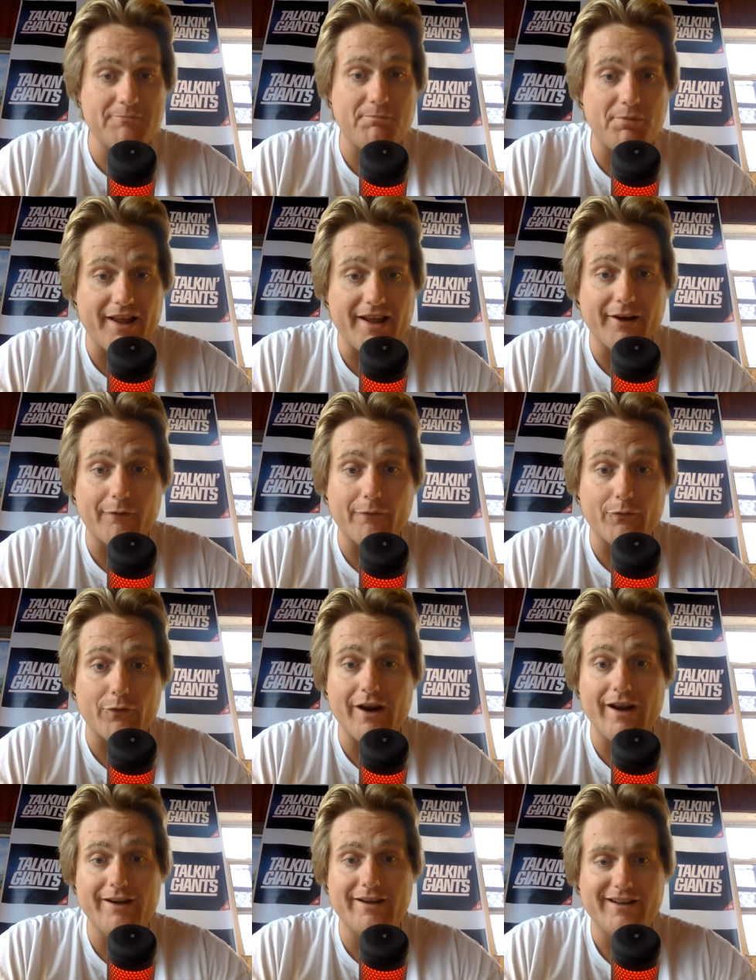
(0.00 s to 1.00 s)
playing
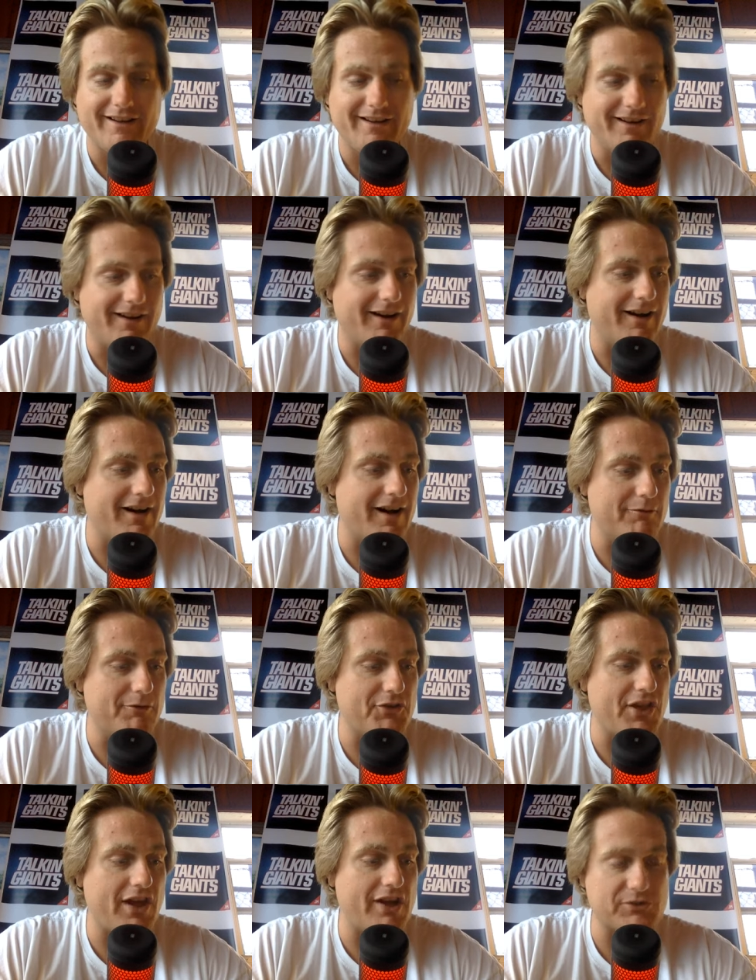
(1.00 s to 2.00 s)
afraid uh,
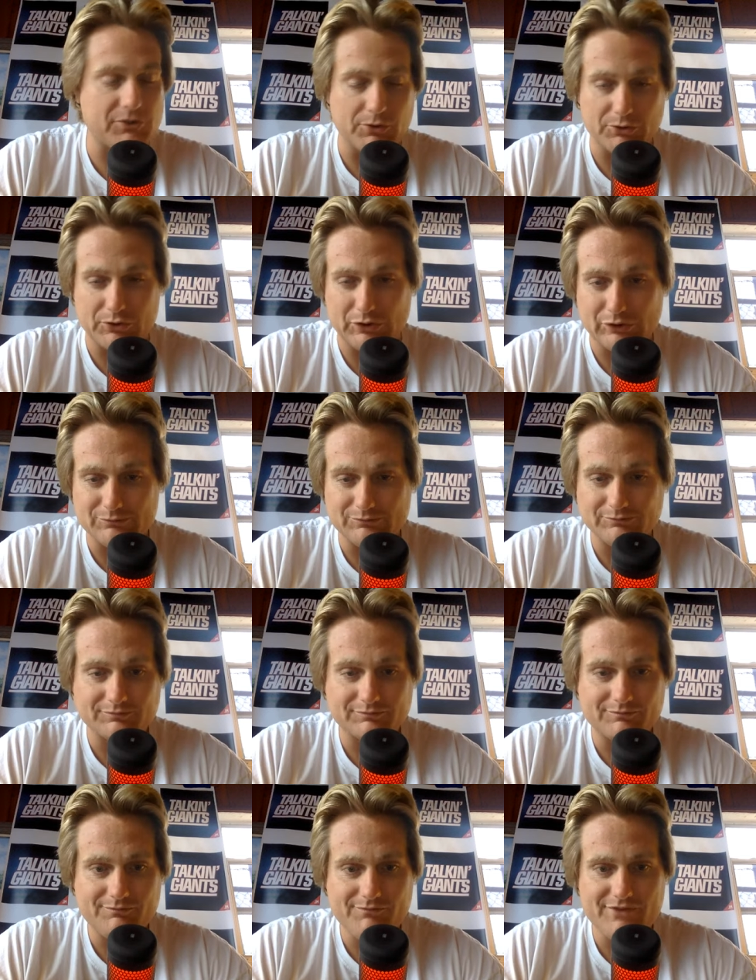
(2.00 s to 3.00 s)
with that shoulder
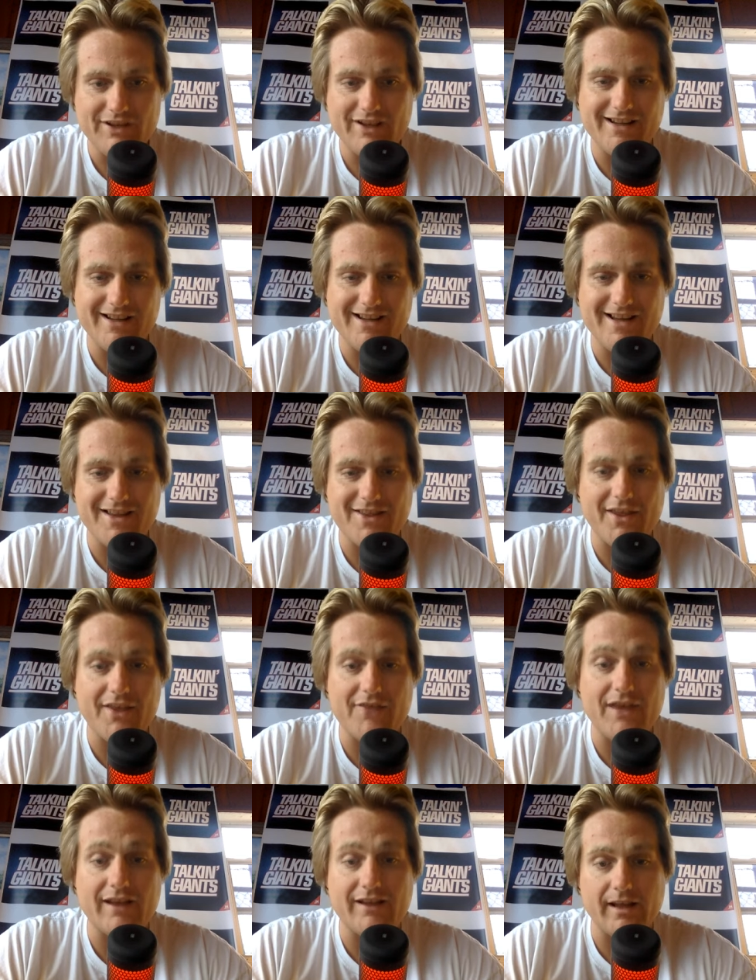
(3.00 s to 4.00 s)
uh, in,
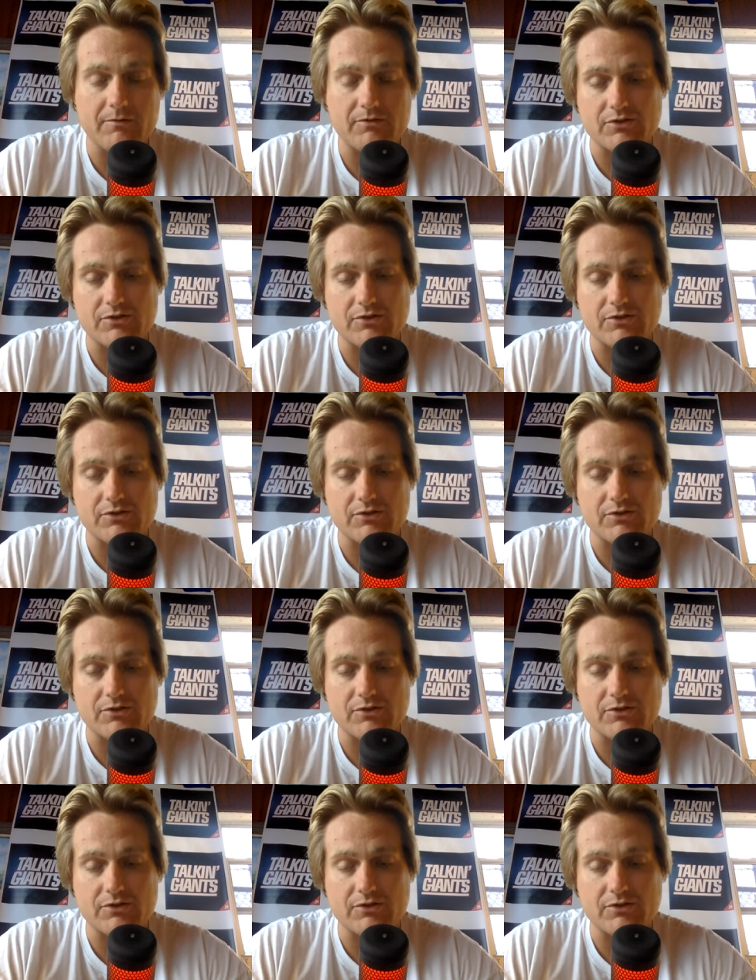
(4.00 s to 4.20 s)
in, that game.